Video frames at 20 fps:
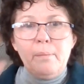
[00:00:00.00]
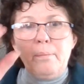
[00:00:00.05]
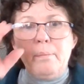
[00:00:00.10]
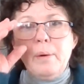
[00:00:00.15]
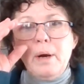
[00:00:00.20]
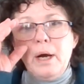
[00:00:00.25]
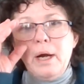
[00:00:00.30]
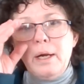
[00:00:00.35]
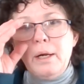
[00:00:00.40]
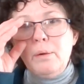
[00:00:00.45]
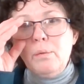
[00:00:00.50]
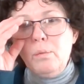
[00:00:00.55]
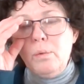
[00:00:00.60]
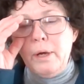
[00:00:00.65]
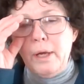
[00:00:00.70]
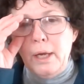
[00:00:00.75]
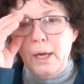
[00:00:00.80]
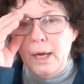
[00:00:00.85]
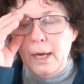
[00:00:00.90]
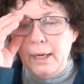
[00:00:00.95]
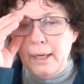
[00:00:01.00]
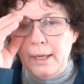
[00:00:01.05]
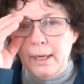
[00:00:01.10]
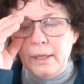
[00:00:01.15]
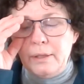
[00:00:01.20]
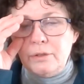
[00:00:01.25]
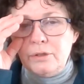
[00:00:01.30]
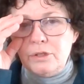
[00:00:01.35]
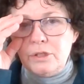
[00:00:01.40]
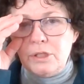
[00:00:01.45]
But we
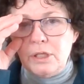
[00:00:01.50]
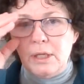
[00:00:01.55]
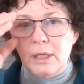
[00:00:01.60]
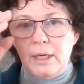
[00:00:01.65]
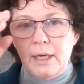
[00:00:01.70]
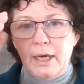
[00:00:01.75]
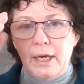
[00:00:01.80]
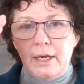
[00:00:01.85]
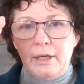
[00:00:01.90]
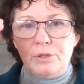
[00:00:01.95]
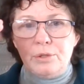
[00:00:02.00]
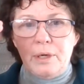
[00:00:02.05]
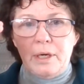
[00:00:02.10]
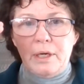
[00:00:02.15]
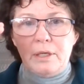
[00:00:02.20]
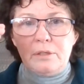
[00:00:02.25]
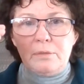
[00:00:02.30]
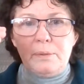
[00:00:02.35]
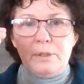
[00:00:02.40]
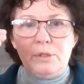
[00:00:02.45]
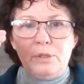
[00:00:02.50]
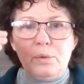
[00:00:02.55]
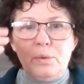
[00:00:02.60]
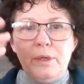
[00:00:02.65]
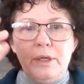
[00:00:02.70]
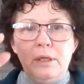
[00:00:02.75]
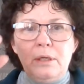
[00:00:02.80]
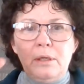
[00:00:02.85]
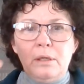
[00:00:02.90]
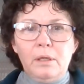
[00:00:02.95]
again see the contrast
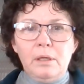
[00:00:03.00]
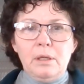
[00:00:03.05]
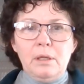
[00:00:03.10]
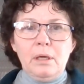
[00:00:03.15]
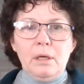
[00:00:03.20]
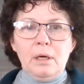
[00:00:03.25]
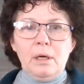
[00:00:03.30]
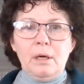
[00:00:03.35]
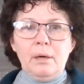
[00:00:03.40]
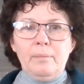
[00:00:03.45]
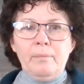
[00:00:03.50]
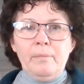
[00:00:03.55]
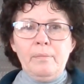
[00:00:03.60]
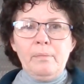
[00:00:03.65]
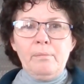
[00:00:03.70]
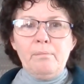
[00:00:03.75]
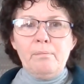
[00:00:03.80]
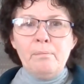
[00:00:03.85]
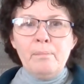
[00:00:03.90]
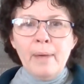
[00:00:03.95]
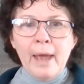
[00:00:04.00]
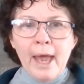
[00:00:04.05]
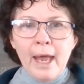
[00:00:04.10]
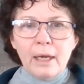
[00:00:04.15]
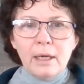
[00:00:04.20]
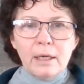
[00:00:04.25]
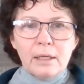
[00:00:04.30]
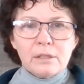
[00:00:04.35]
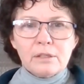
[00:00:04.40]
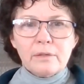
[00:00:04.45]
between the
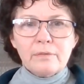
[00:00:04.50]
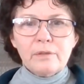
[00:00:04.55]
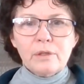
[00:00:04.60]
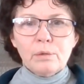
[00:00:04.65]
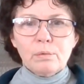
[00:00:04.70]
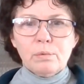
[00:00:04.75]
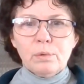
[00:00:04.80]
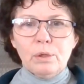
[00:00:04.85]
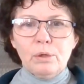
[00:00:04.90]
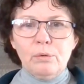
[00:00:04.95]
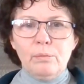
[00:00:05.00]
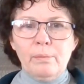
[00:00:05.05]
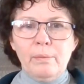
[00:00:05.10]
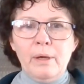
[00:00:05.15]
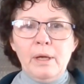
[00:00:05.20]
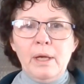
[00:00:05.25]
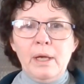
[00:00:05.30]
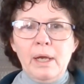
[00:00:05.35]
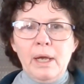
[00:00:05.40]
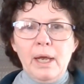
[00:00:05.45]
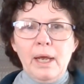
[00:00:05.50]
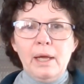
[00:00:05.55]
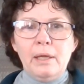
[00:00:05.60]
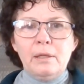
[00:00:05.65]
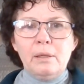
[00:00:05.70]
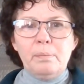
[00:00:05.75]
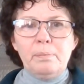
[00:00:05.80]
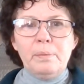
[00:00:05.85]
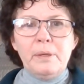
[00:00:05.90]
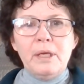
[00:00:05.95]
madness of the room
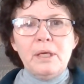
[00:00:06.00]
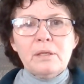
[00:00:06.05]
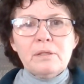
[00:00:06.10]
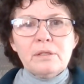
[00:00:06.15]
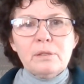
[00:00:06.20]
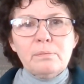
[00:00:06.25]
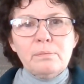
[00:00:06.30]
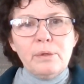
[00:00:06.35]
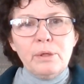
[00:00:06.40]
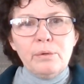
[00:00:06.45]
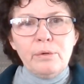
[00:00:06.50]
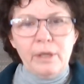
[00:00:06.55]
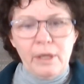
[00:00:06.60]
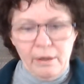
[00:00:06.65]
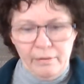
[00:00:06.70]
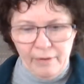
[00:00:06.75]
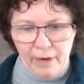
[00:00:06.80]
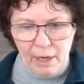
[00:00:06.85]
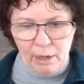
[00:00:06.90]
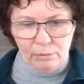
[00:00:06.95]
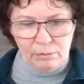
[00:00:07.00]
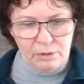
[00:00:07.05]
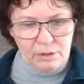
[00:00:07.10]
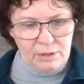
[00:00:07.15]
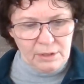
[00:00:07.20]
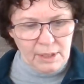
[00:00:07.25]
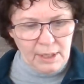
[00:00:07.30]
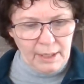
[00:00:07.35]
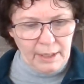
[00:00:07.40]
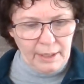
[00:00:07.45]
and the peace and beauty of
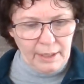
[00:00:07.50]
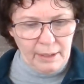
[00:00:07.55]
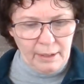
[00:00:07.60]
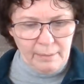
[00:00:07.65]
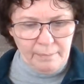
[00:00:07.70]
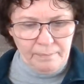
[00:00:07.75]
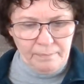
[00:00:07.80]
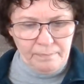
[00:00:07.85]
outside.